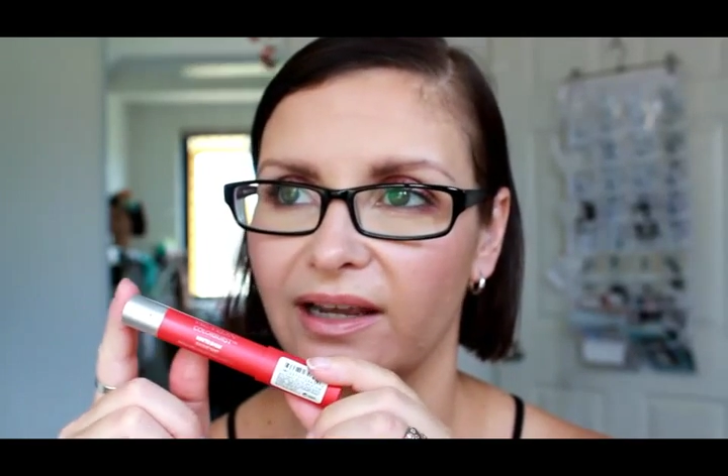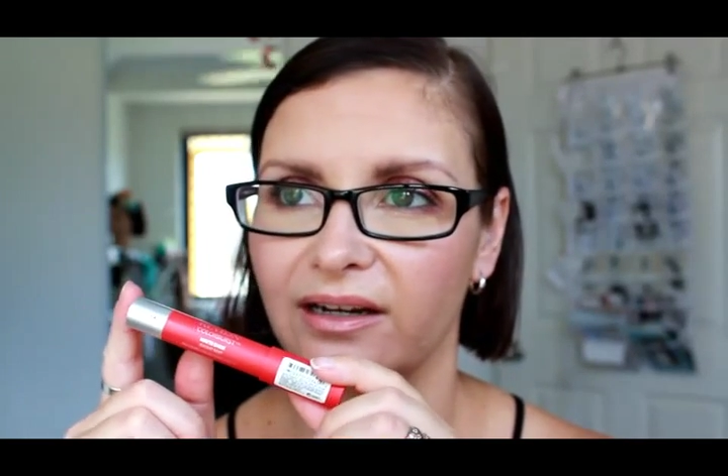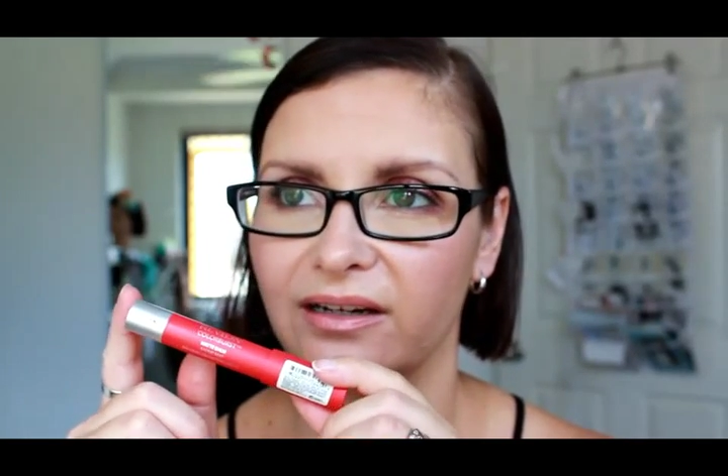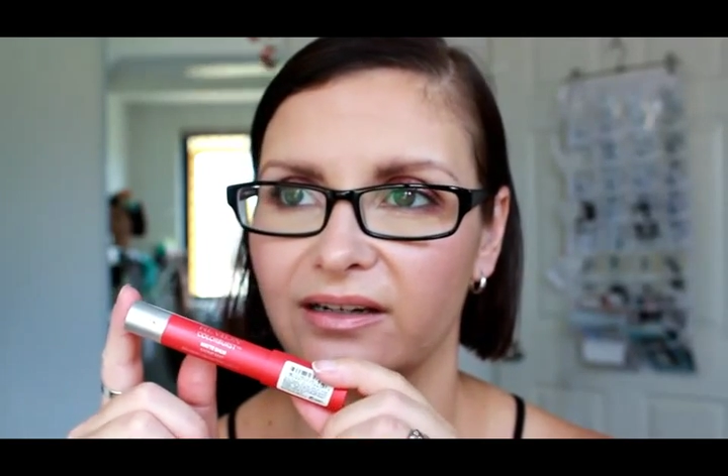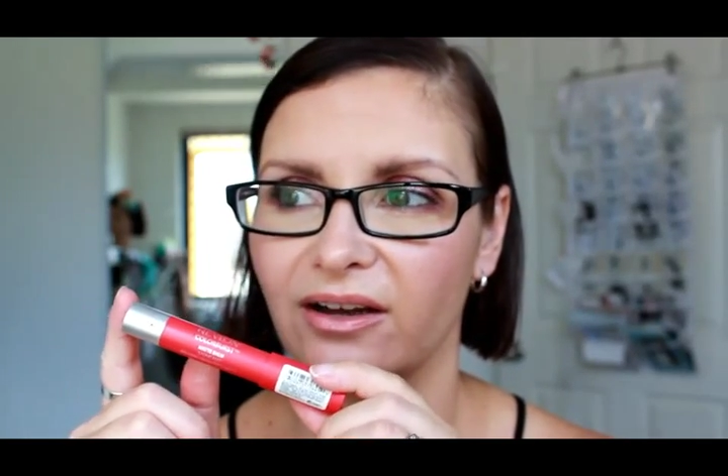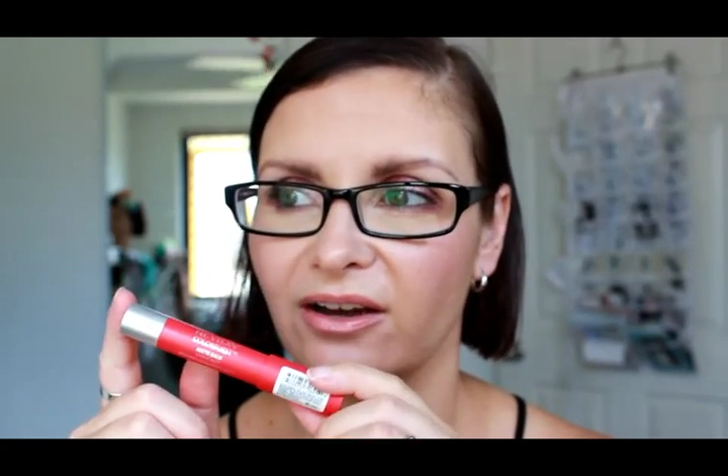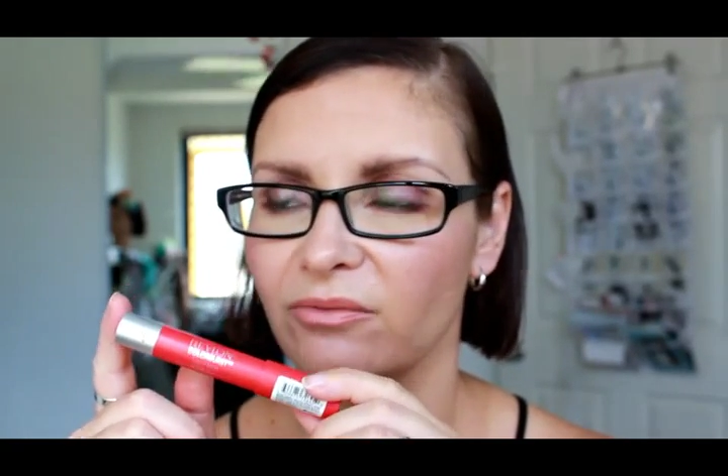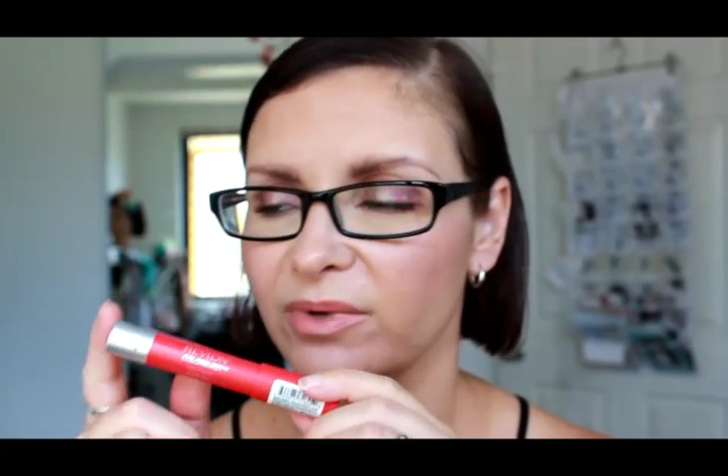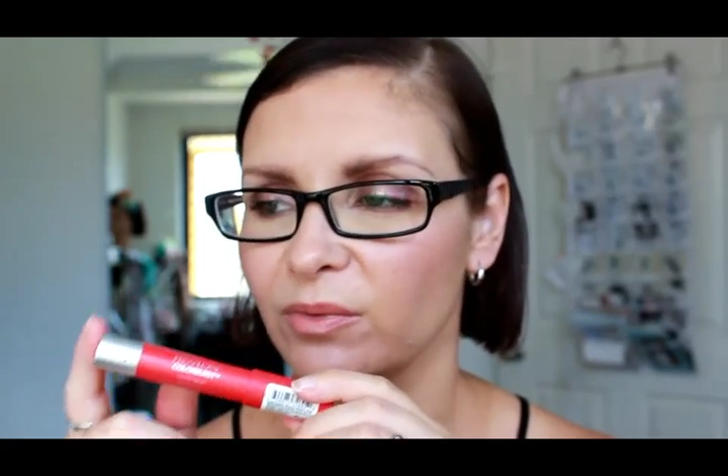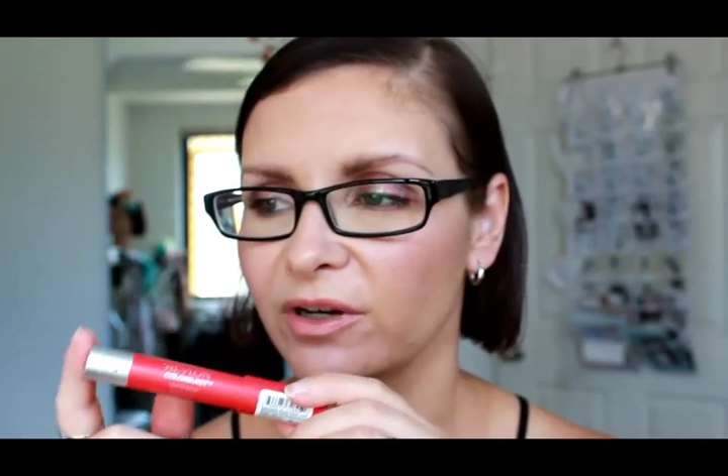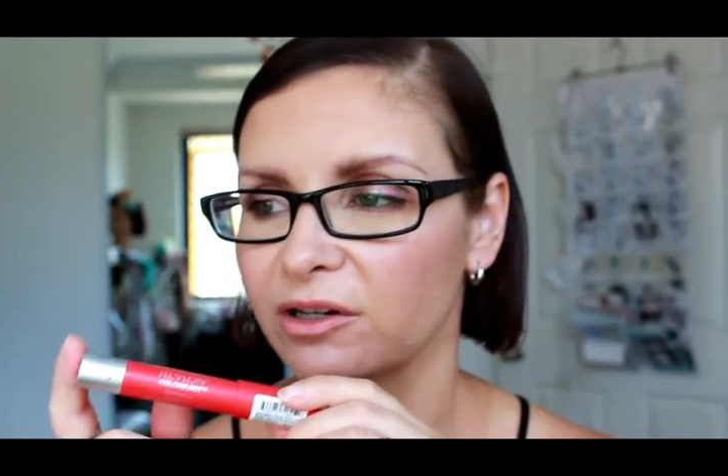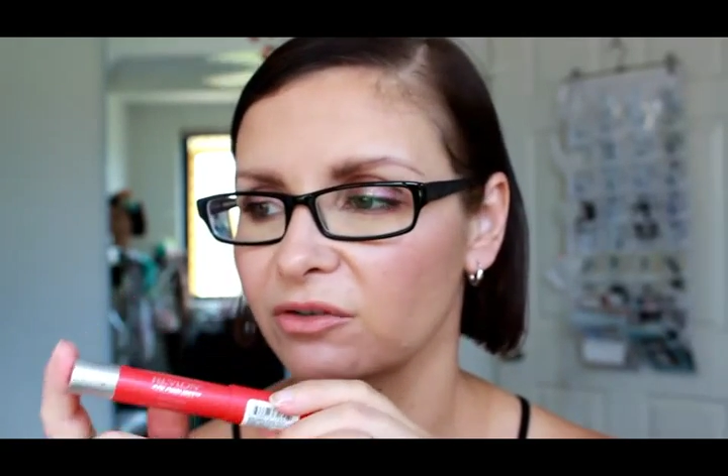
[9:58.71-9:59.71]
and I've
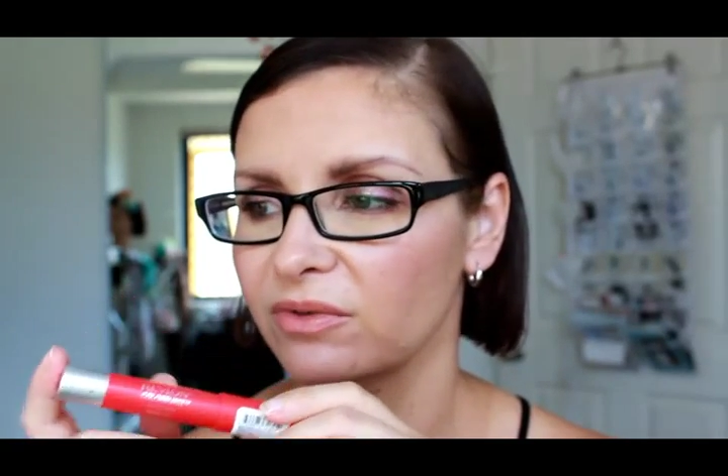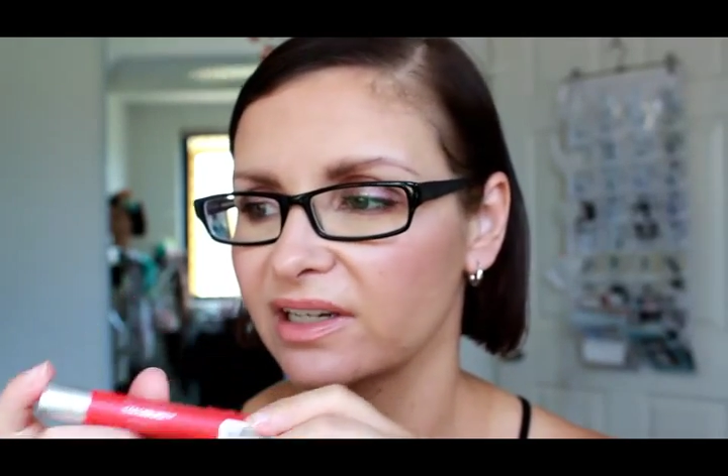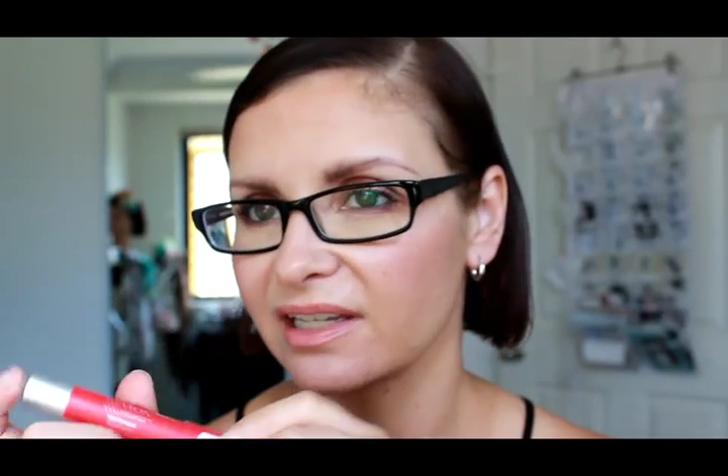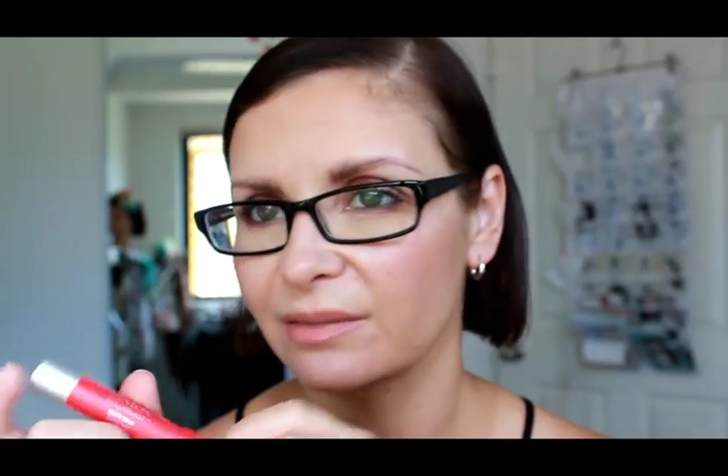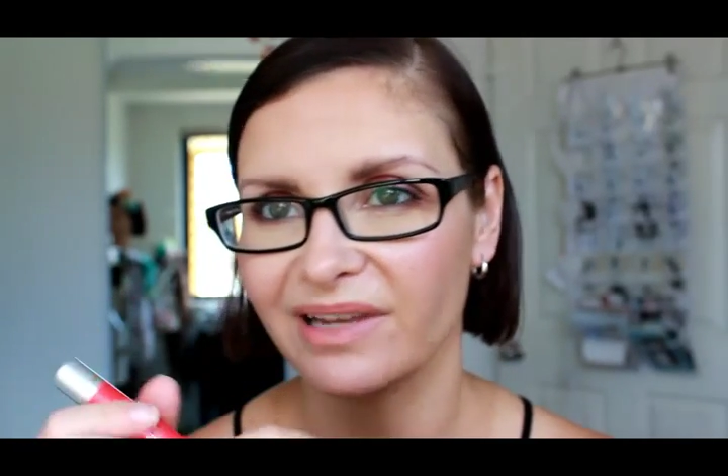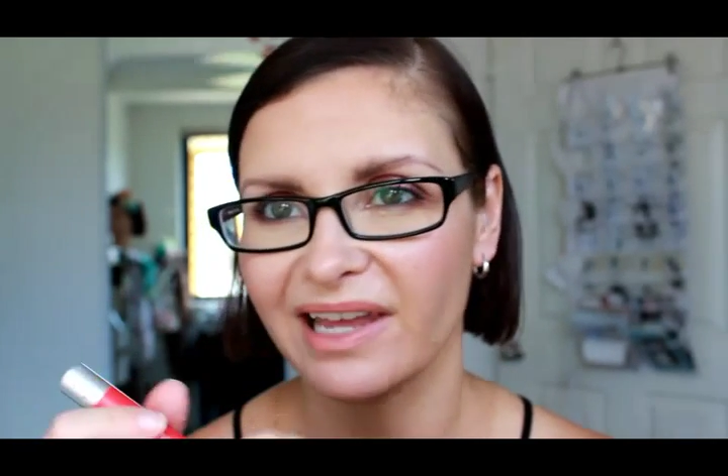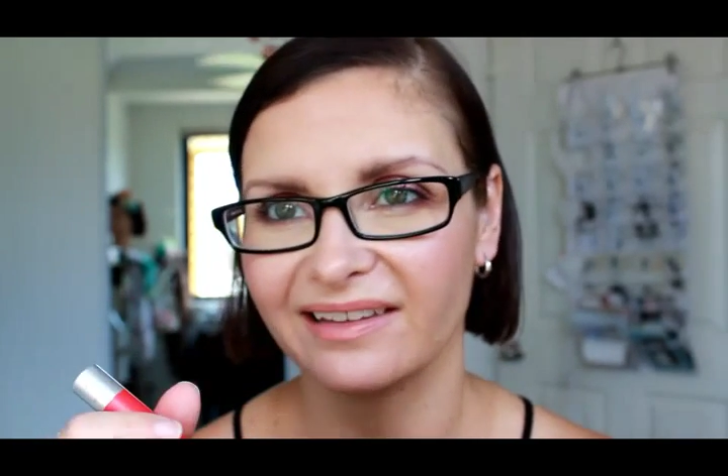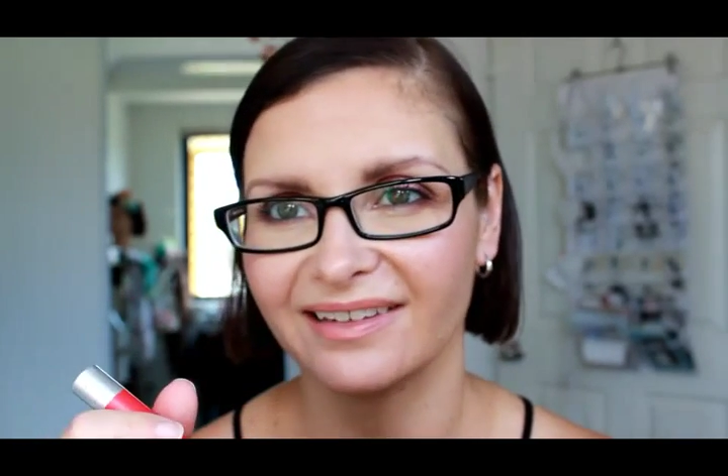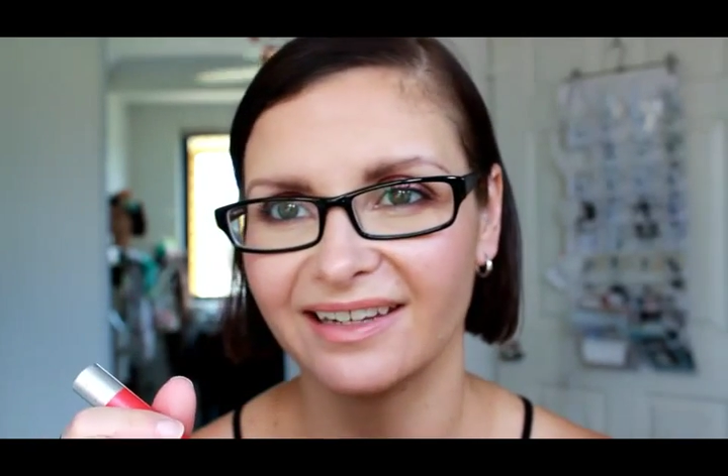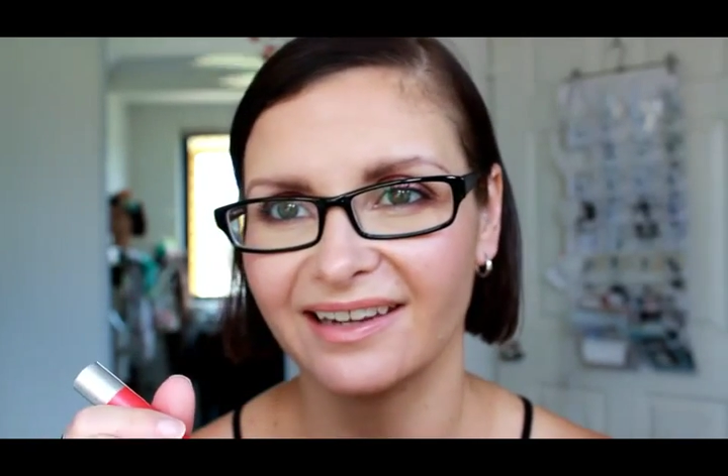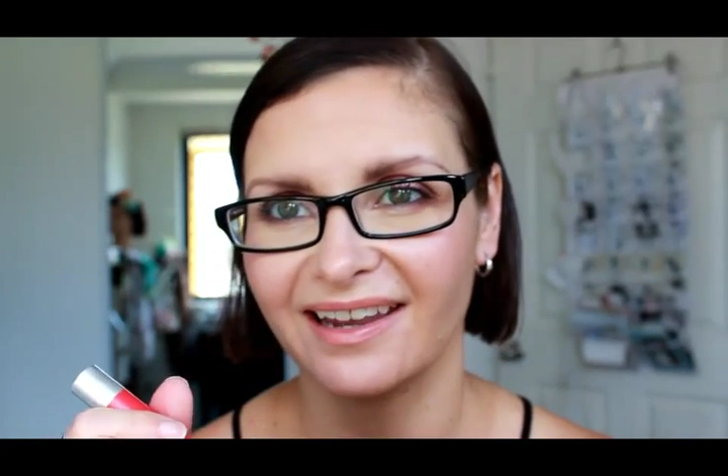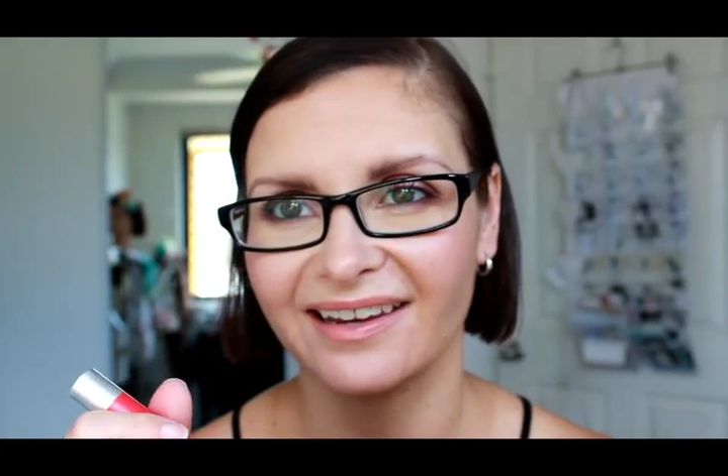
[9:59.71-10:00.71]
been wearing a red lip
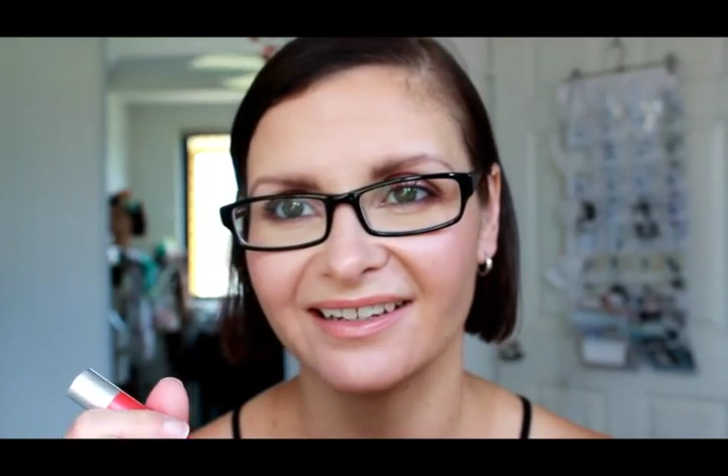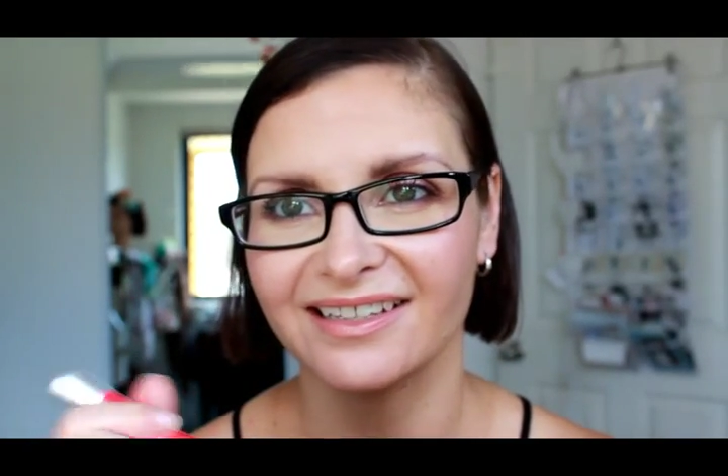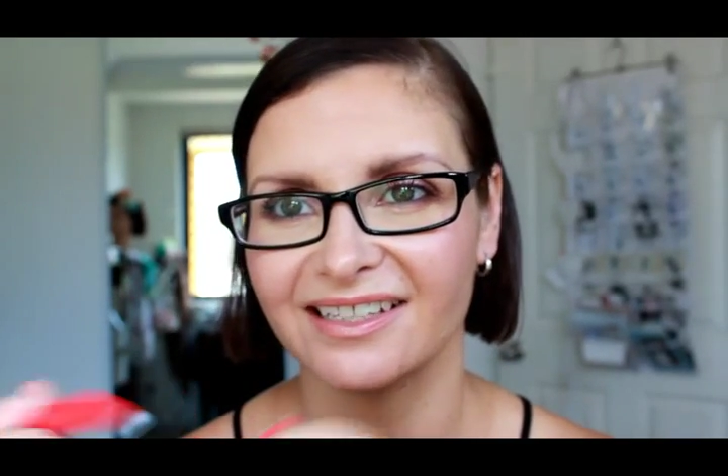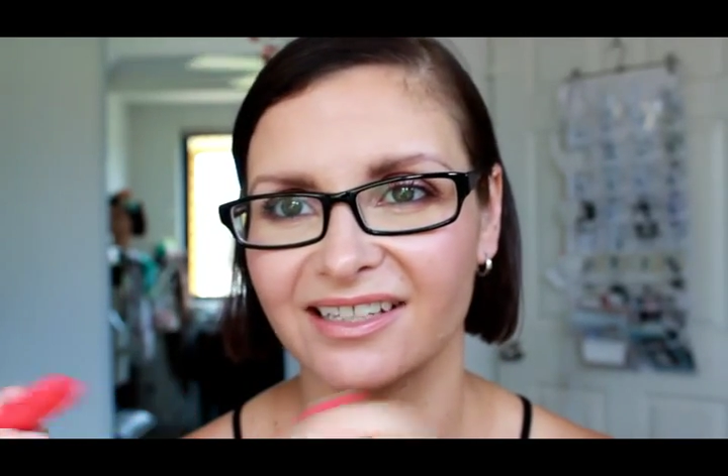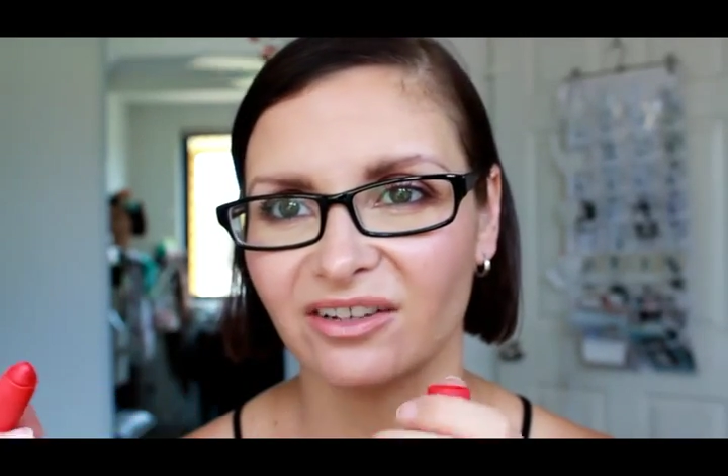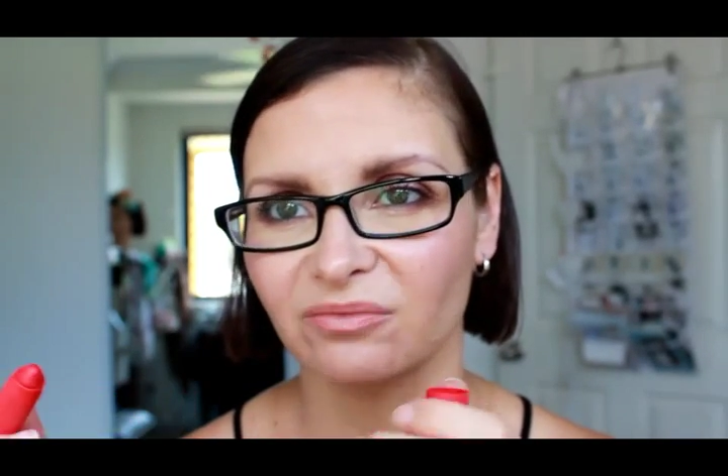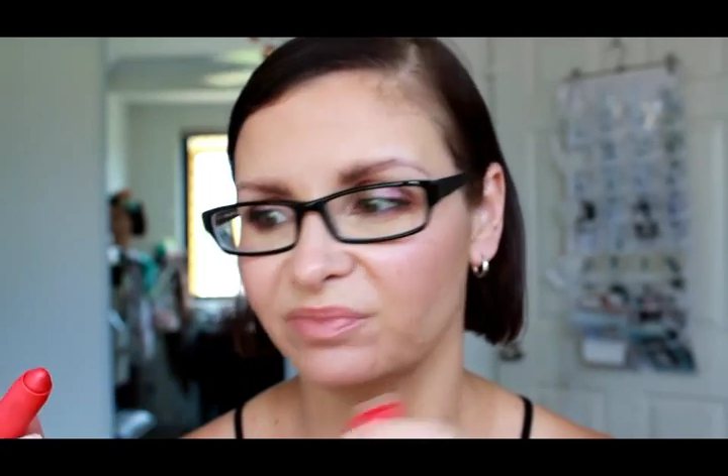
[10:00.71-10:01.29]
lately and